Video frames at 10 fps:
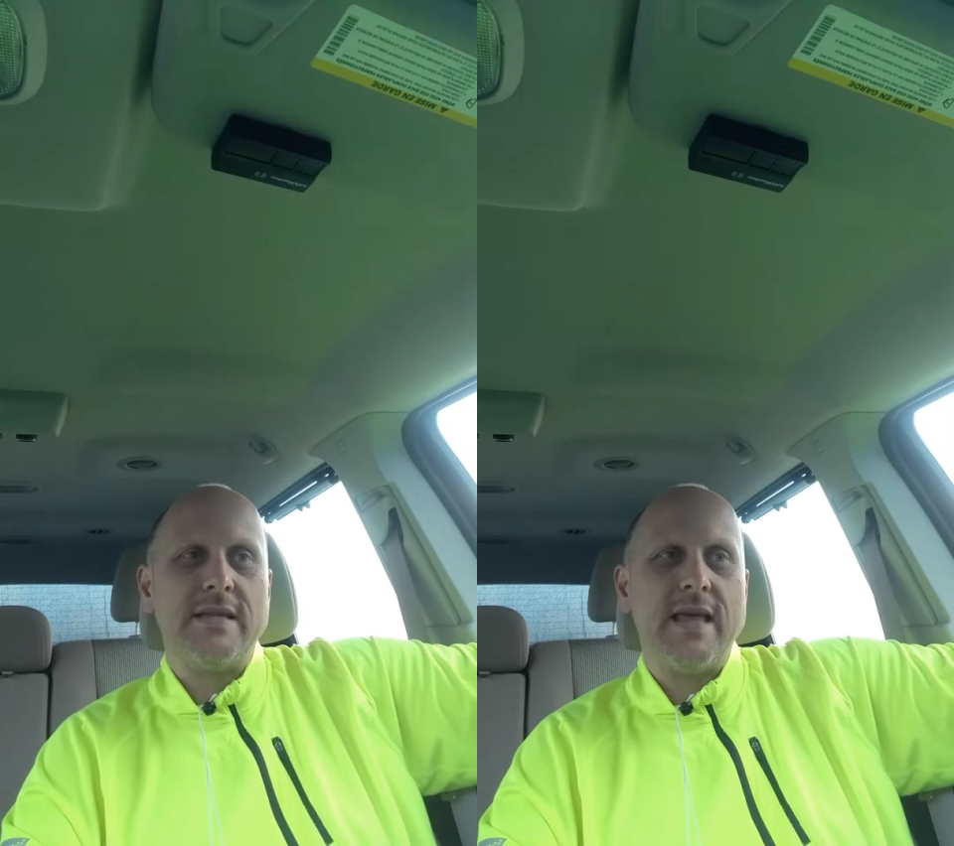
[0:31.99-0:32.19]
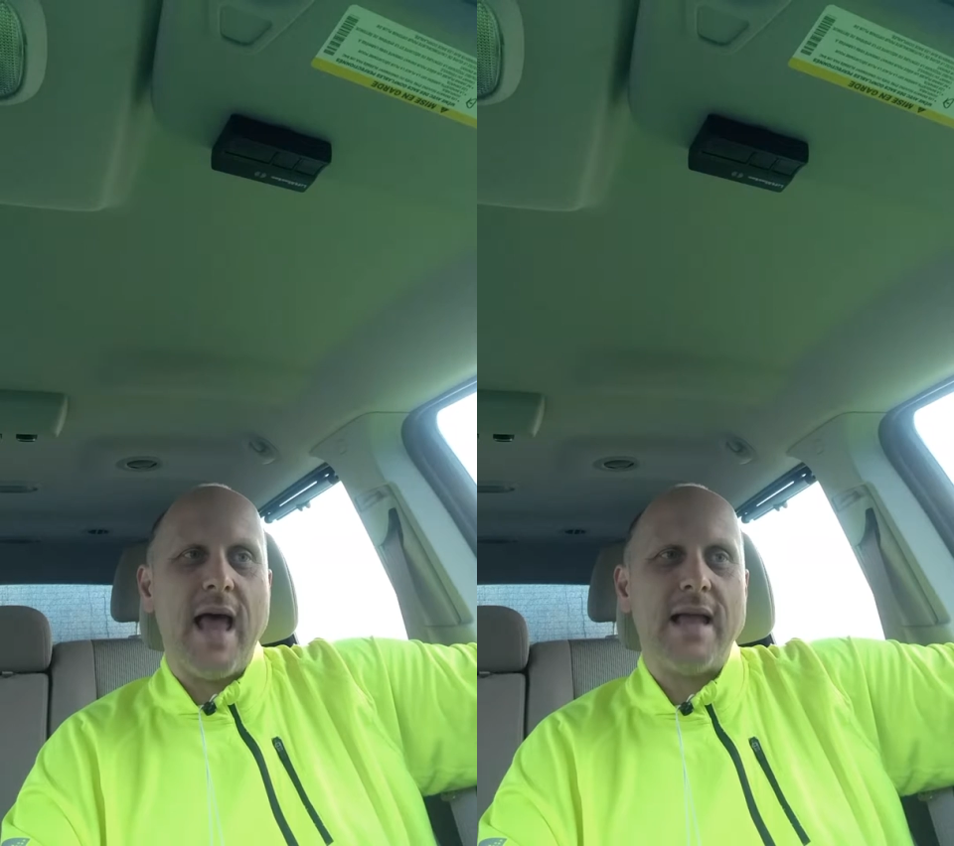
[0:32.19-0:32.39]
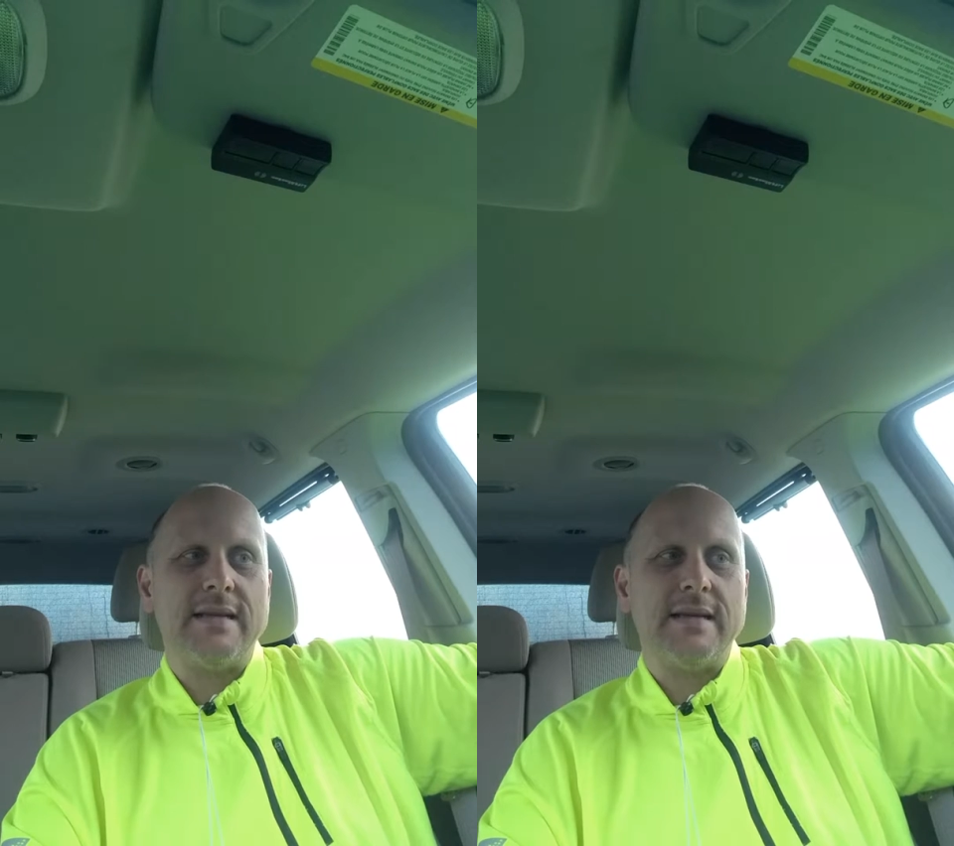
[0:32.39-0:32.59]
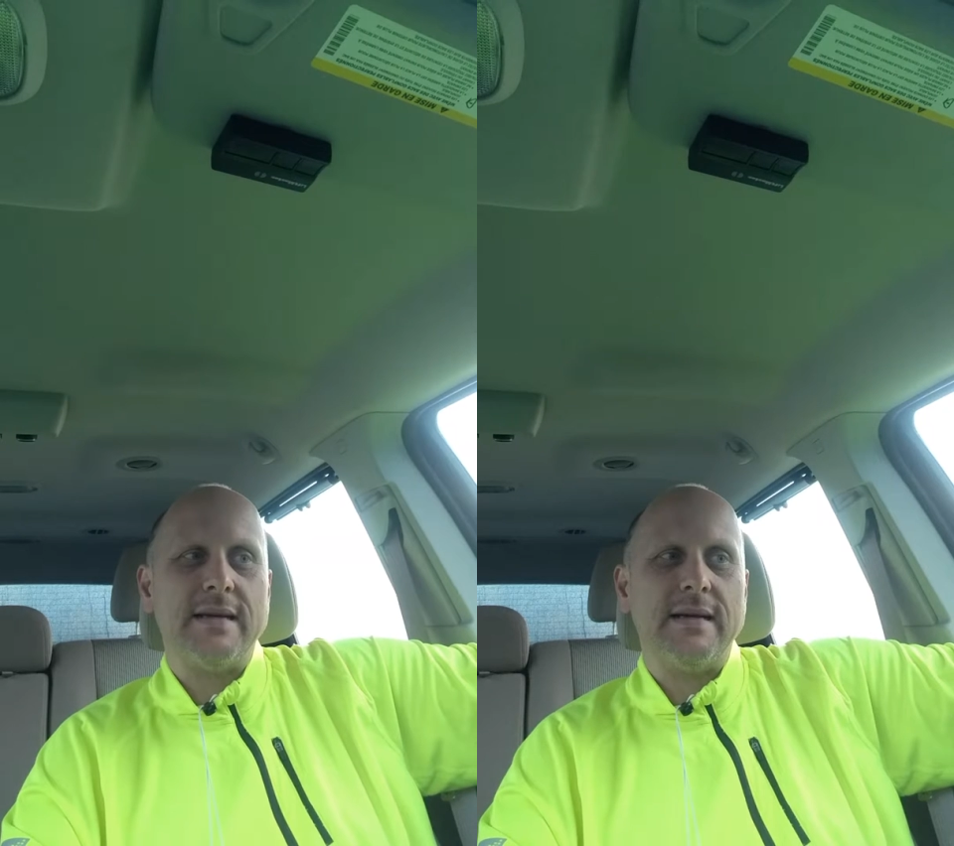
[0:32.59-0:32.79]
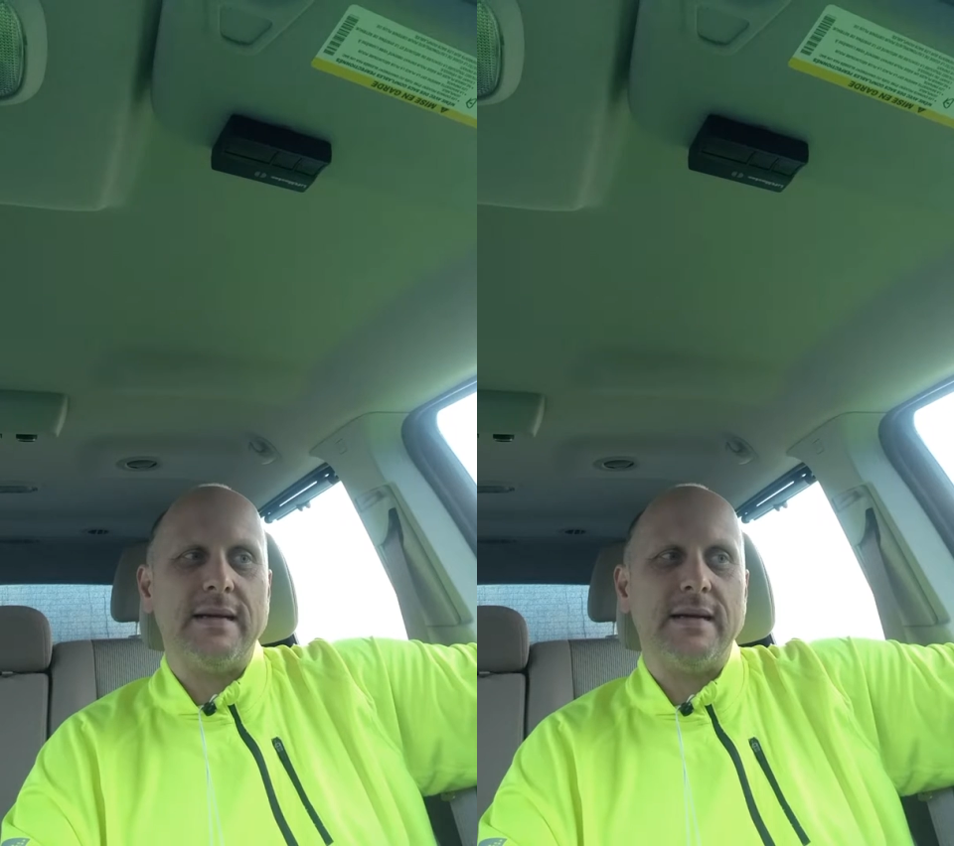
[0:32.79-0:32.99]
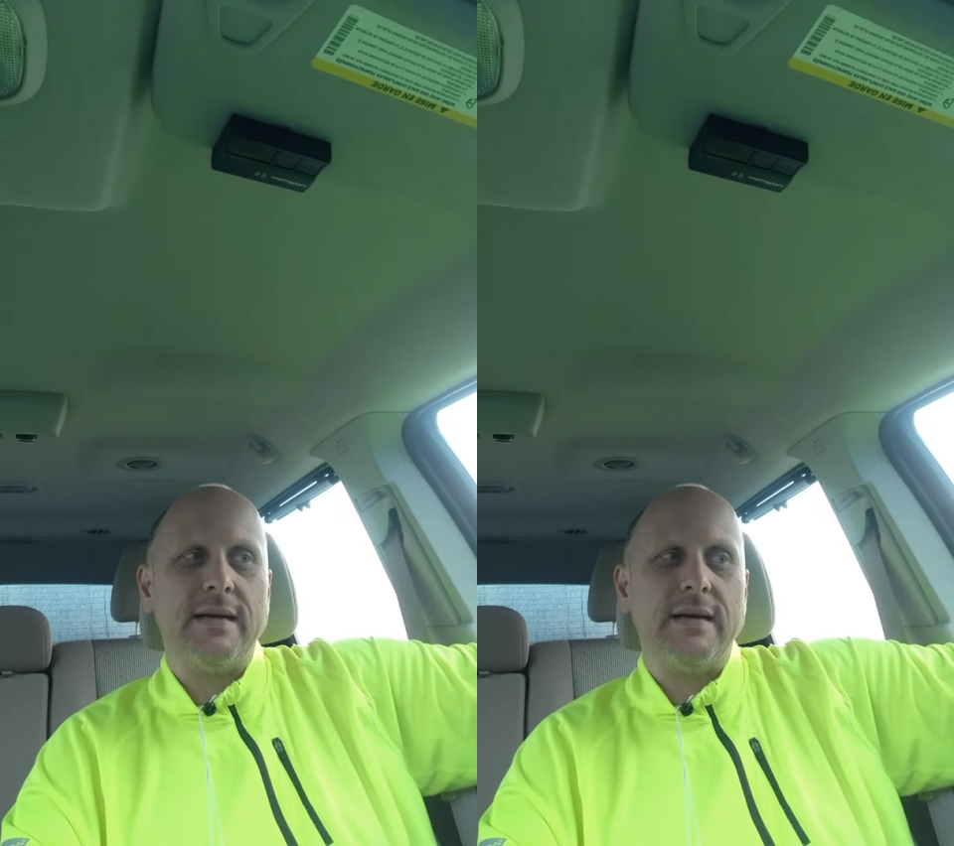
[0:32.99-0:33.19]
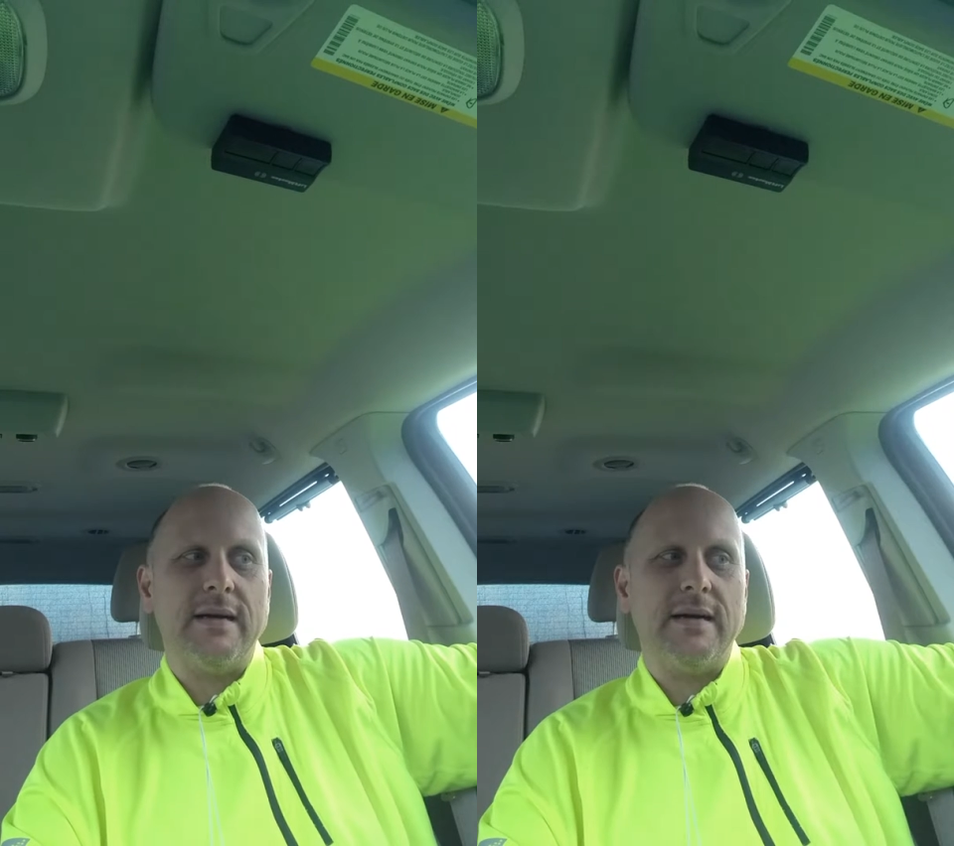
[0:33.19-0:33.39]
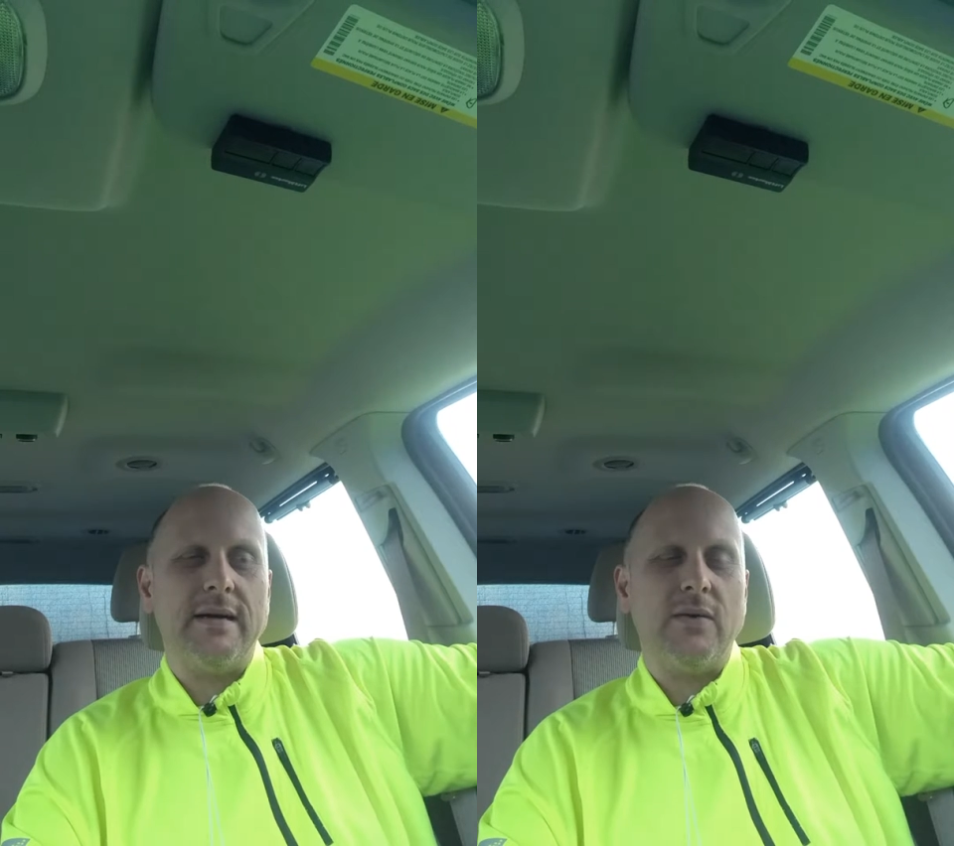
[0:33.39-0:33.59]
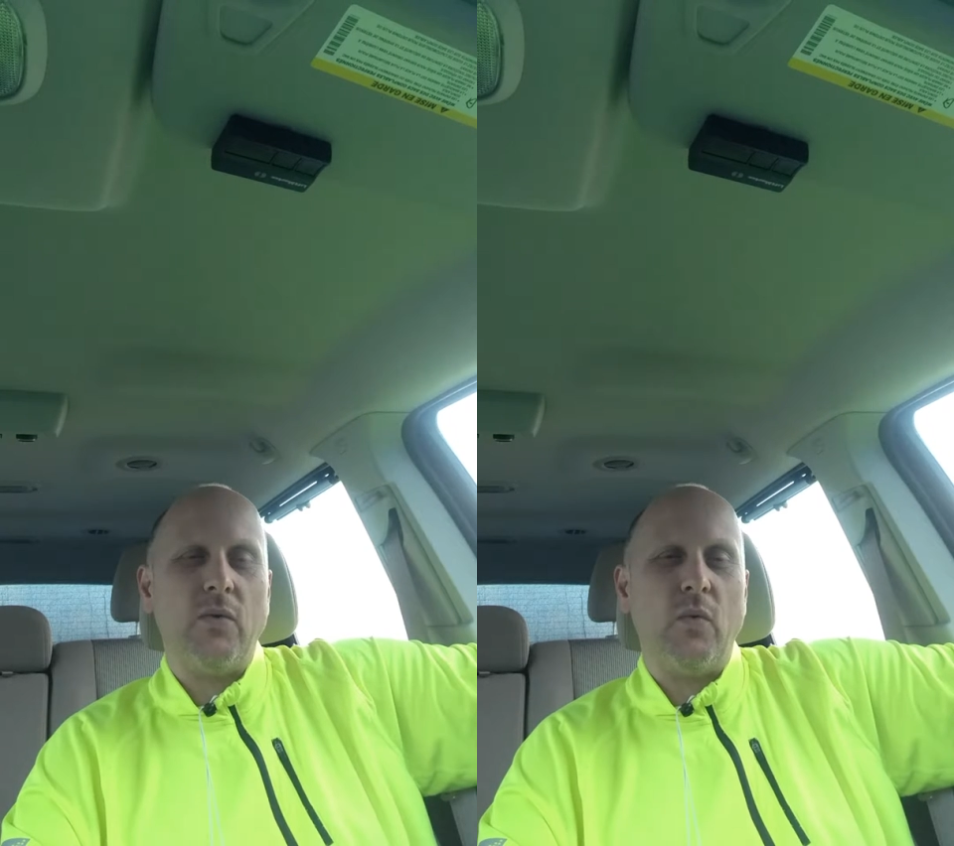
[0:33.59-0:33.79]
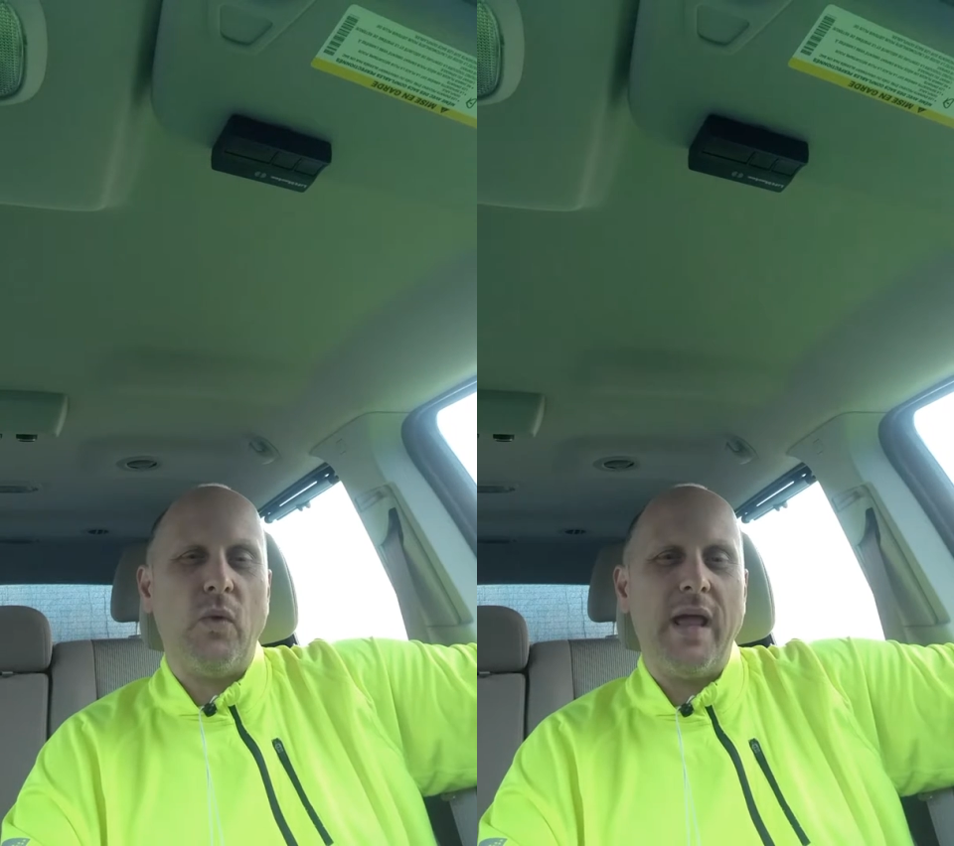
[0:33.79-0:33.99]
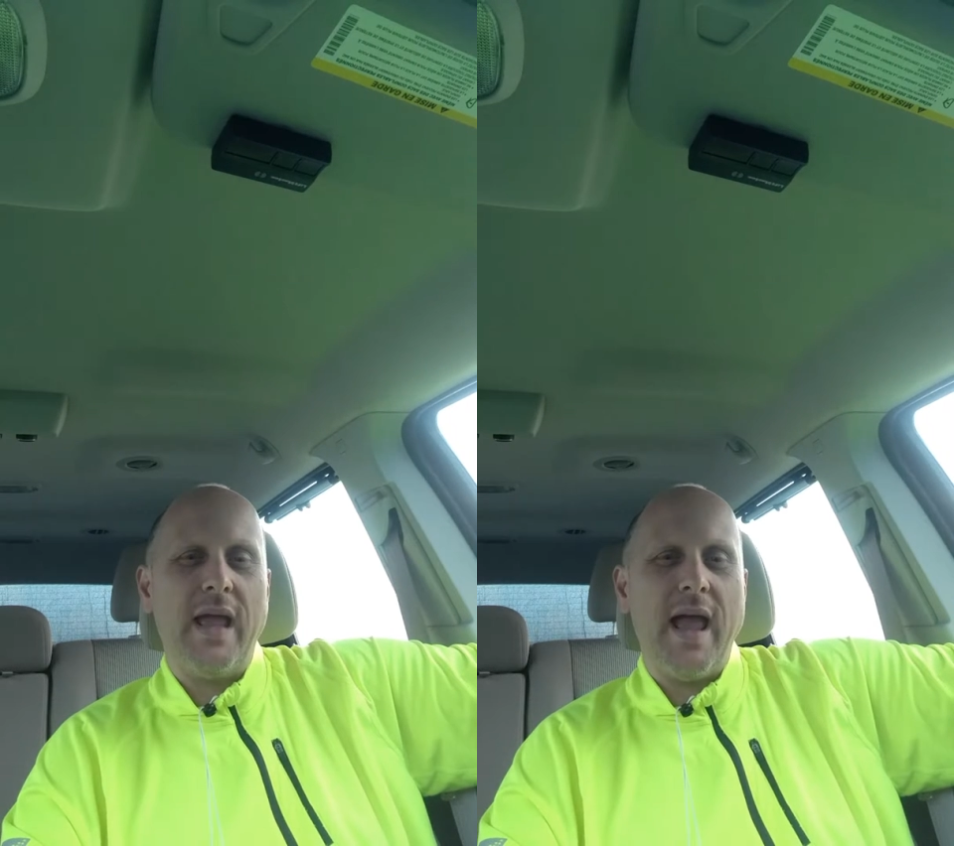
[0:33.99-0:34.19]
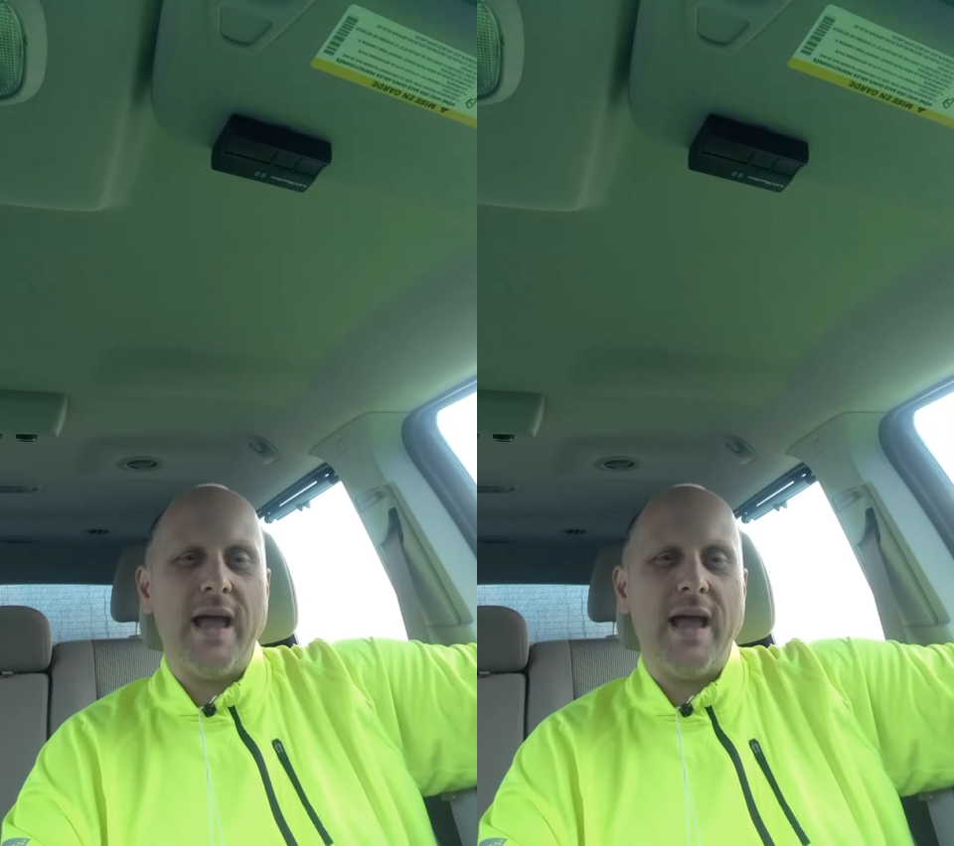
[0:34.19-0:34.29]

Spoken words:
that we